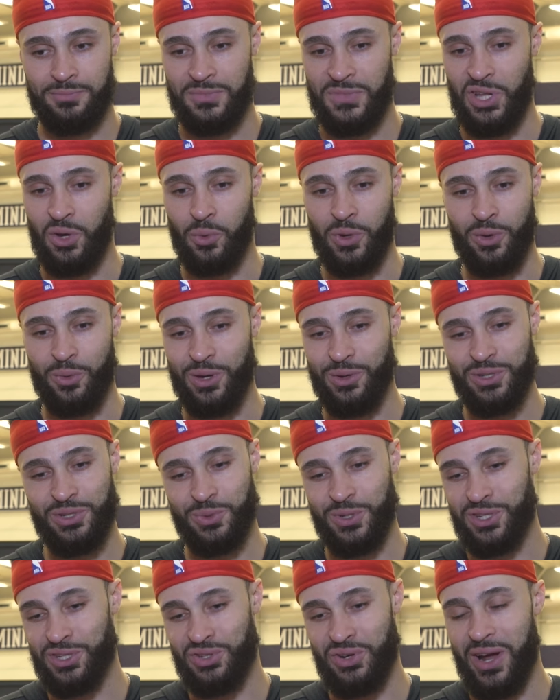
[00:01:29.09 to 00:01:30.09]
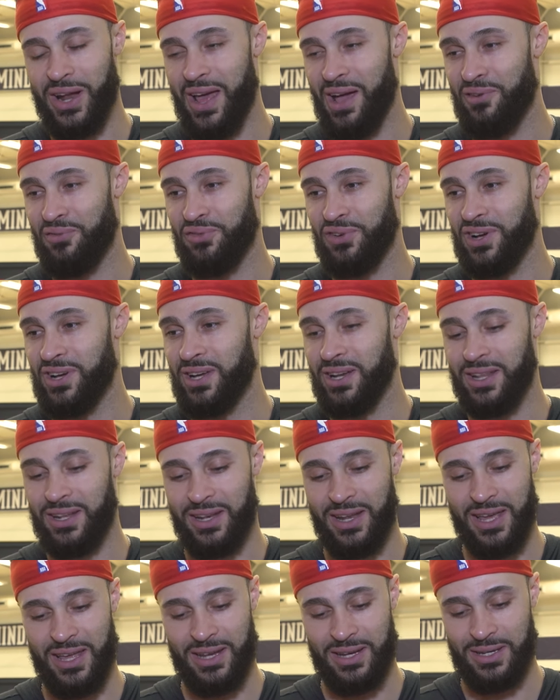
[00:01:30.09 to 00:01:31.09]
We just try to have fun,
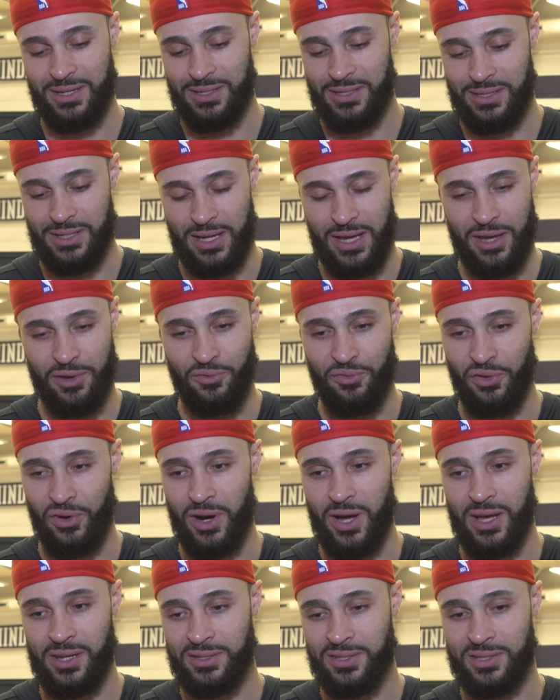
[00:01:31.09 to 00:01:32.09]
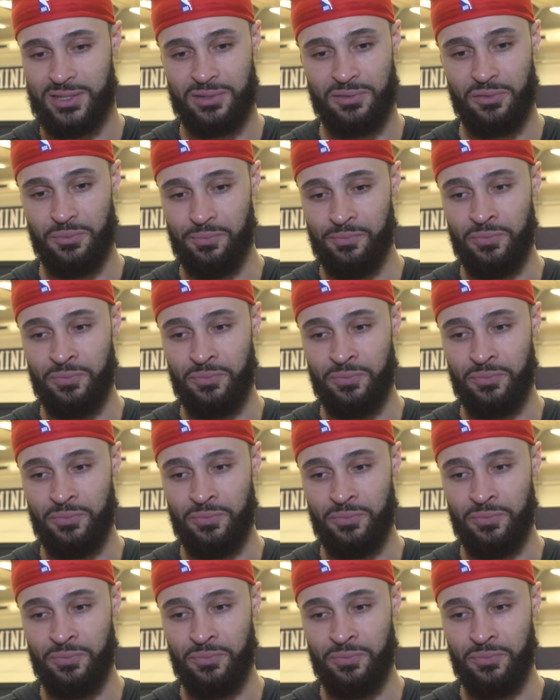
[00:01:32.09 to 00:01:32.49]
and for us,